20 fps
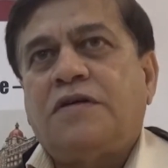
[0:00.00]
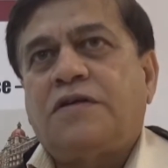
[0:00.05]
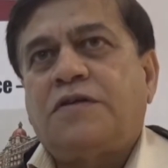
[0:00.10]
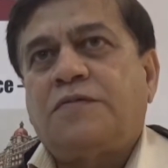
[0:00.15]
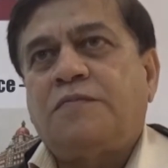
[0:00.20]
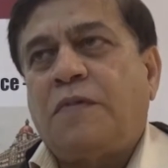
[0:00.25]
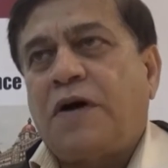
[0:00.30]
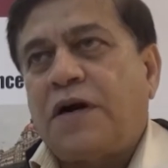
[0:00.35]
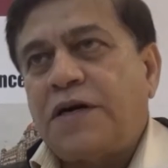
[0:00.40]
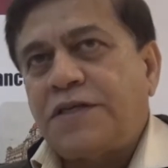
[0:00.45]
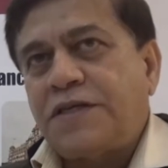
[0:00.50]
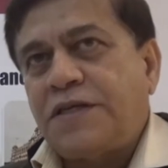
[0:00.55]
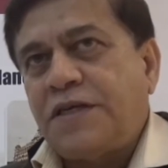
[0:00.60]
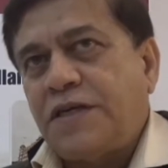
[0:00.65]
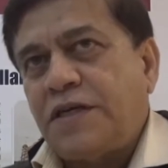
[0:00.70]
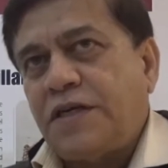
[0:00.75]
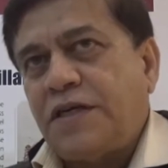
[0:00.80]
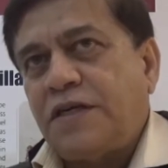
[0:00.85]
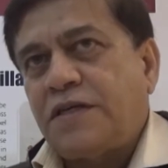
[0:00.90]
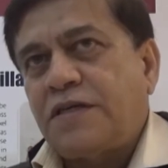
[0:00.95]
smart
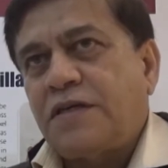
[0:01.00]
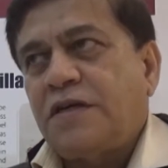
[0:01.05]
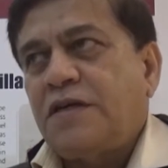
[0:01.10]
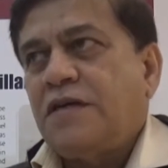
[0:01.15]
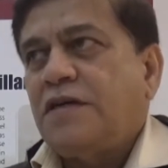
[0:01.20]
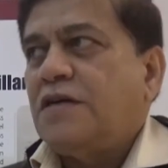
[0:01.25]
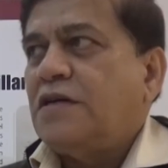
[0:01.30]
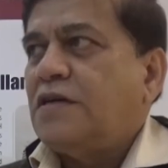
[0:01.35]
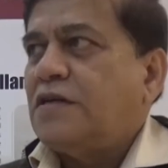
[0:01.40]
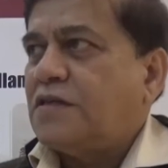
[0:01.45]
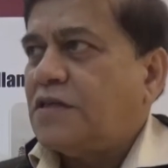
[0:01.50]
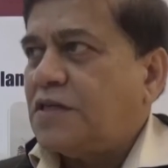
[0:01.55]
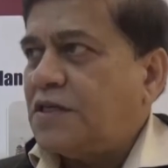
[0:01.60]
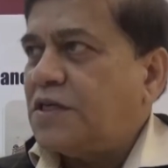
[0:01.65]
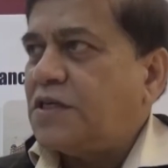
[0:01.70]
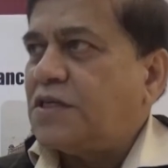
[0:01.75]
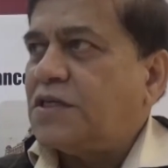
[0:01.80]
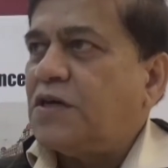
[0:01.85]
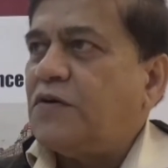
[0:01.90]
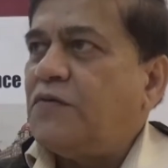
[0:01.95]
cities,
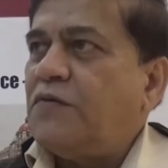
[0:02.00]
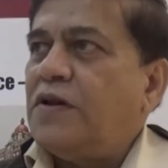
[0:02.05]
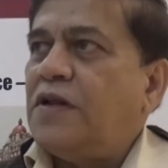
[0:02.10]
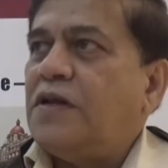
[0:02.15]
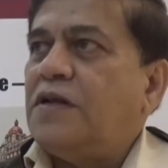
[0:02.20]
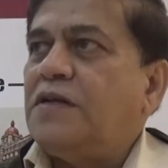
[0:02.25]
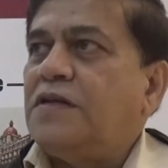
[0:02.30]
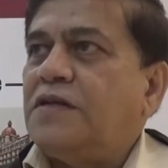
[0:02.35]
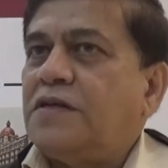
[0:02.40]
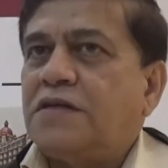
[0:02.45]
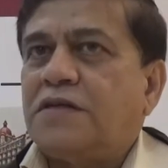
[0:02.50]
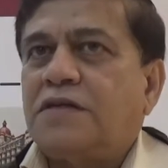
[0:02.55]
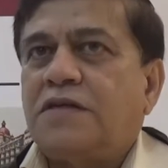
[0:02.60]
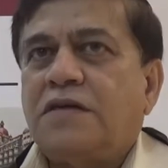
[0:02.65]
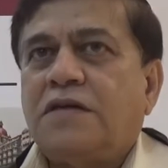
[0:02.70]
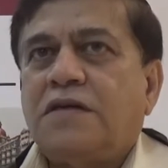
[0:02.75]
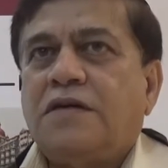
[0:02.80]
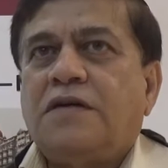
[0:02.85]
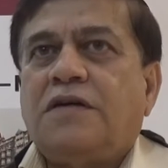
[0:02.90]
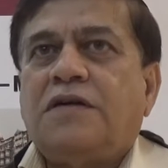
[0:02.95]
city surveillance,
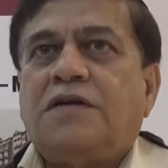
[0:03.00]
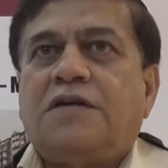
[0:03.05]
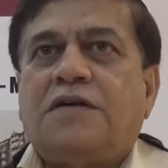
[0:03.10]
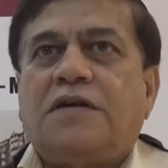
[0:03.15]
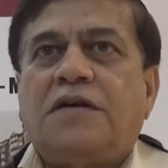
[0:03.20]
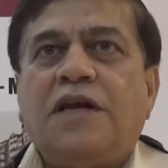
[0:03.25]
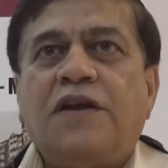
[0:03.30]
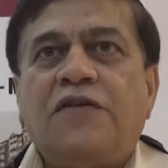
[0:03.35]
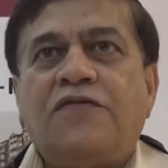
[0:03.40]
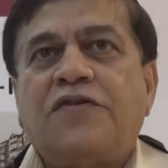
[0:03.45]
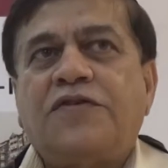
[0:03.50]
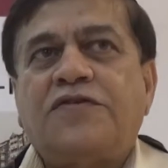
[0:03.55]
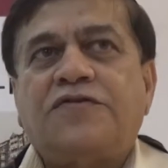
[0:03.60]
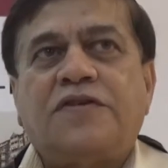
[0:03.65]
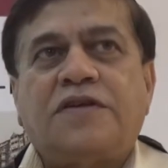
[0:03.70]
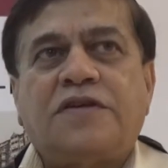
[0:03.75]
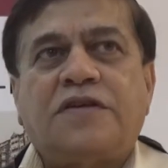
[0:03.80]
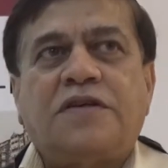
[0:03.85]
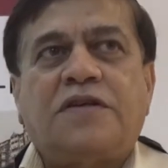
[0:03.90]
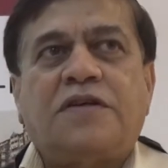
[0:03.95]

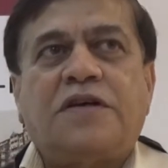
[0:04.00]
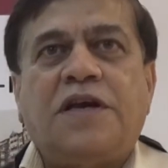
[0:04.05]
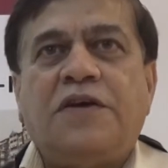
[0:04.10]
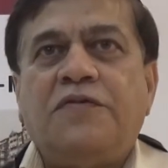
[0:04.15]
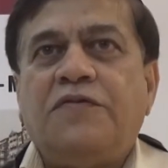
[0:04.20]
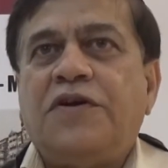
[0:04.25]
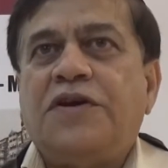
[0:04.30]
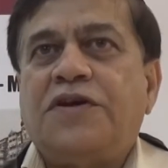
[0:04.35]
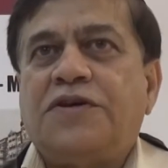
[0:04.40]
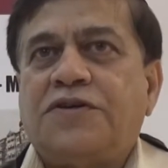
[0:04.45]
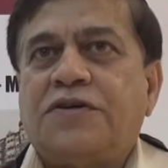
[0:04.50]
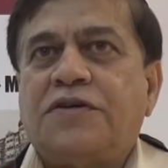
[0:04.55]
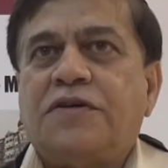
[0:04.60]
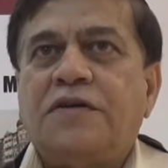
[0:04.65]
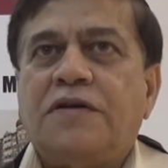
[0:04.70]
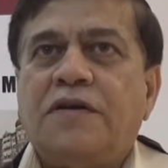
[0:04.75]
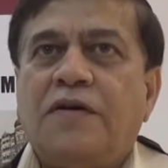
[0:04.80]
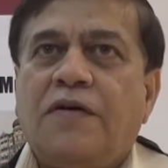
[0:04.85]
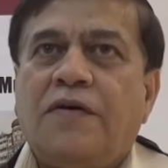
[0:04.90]
infrastructure, aviation.